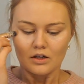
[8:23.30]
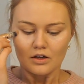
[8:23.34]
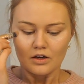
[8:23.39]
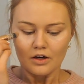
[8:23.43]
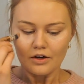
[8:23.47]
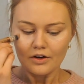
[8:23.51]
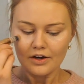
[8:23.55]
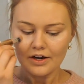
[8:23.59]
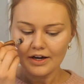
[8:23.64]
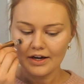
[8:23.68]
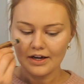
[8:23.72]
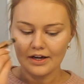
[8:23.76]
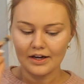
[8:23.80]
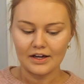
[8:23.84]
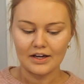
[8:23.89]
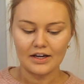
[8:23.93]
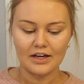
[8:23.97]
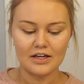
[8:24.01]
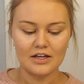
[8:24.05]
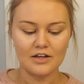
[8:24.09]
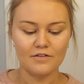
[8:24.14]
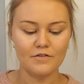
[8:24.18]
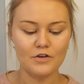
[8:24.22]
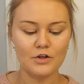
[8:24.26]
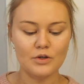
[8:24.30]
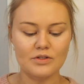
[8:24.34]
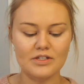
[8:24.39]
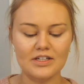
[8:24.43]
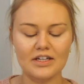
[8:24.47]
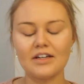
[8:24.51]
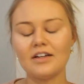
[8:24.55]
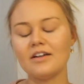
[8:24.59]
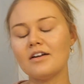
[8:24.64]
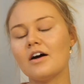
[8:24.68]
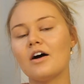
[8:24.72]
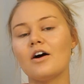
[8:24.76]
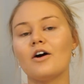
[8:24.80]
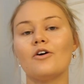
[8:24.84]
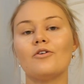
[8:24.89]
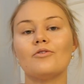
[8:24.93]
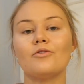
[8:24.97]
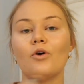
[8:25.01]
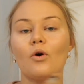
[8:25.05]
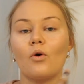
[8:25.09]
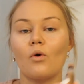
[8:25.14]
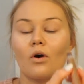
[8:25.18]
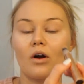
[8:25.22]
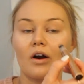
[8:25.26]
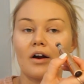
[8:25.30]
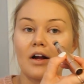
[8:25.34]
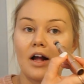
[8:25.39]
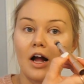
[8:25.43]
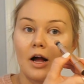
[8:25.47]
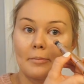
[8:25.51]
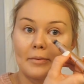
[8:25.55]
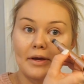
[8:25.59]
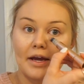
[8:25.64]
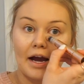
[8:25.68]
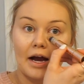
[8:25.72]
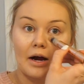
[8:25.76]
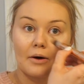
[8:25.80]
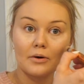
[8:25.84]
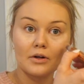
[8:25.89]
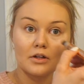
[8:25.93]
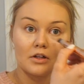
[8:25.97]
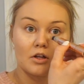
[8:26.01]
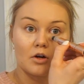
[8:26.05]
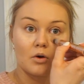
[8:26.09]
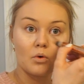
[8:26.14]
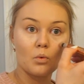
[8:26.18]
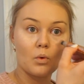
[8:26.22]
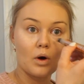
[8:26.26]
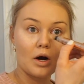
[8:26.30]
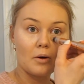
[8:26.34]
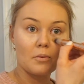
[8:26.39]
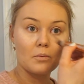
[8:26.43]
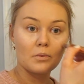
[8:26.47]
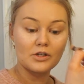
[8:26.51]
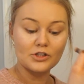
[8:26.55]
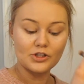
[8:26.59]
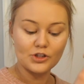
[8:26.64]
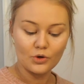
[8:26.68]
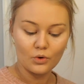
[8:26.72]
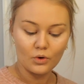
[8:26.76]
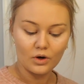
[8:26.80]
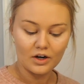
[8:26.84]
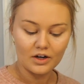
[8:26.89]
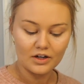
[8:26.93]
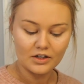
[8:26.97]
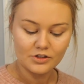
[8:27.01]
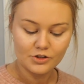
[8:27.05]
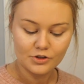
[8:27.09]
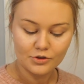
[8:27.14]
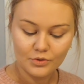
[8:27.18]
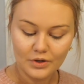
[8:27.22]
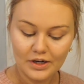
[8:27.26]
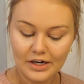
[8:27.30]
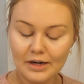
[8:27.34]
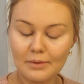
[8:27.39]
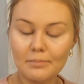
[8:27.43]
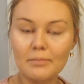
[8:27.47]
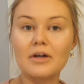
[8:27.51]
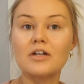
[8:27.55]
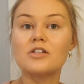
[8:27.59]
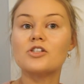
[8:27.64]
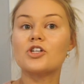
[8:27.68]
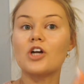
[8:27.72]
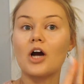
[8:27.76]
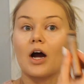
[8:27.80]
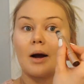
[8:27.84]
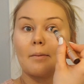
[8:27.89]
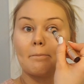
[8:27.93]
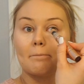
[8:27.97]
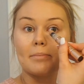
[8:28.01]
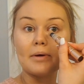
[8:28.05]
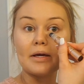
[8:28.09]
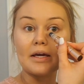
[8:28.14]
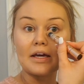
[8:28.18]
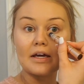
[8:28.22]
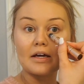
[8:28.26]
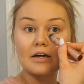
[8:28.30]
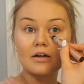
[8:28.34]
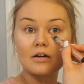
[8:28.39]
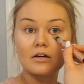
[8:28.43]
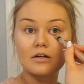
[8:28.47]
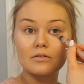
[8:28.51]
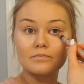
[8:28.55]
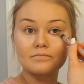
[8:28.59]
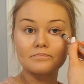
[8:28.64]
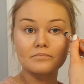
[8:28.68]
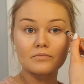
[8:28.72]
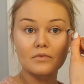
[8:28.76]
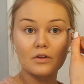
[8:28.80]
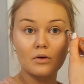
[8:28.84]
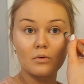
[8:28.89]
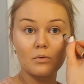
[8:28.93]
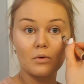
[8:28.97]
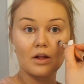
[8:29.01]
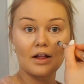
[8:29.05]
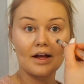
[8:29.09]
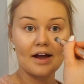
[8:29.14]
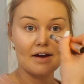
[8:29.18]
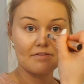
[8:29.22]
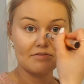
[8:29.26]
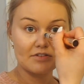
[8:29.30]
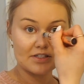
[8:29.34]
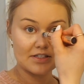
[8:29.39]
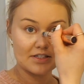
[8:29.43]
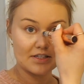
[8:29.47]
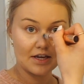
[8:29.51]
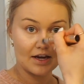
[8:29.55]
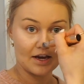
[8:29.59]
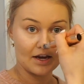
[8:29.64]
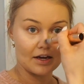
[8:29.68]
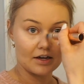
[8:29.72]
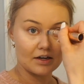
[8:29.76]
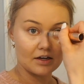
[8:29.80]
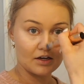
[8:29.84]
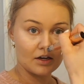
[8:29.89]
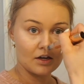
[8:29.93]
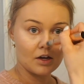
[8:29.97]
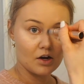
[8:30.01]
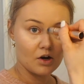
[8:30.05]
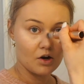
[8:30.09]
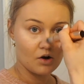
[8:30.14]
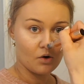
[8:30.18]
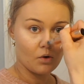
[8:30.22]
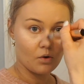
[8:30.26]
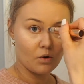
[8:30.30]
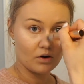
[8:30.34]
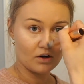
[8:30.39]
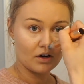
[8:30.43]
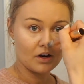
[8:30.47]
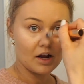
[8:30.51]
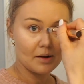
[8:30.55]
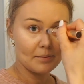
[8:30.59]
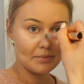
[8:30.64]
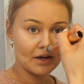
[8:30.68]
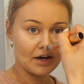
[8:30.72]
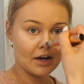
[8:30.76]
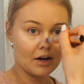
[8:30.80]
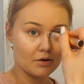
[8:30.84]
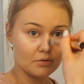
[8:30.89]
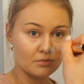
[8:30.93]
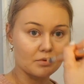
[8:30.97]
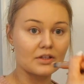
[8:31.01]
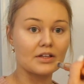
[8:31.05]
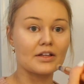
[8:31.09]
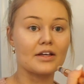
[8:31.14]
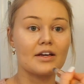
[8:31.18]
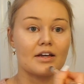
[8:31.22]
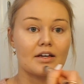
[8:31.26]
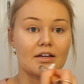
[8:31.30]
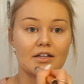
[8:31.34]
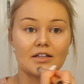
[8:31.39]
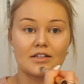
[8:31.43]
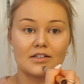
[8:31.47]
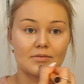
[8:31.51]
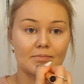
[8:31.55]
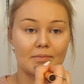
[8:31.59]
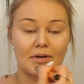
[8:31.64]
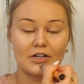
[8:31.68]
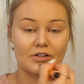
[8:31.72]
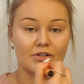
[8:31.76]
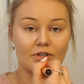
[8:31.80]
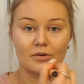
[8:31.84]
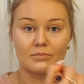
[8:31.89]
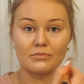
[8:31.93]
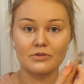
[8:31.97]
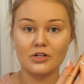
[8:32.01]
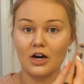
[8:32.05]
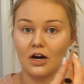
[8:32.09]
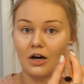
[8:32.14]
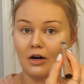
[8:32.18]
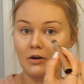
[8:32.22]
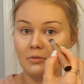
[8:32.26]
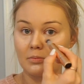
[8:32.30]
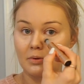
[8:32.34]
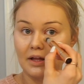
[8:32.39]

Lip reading: Okay, if you didn't own Origami Owl, what would your dream job be? Well, I have to say, Origami Owl really is my dream job.